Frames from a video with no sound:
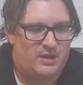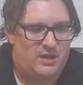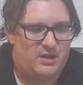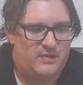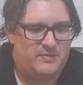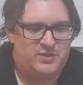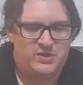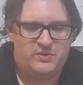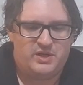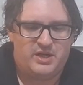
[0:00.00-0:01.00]
to
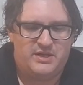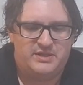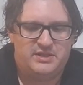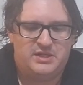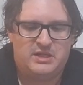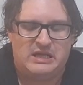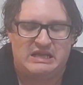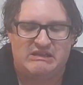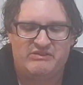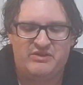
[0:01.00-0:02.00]
you guys.
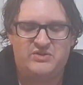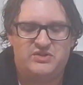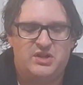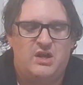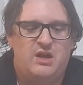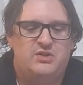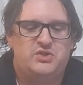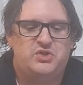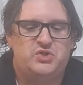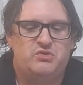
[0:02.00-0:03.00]
There's not a
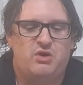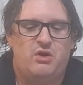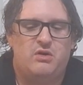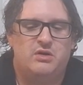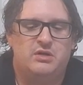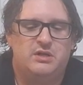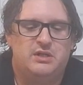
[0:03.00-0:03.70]
strong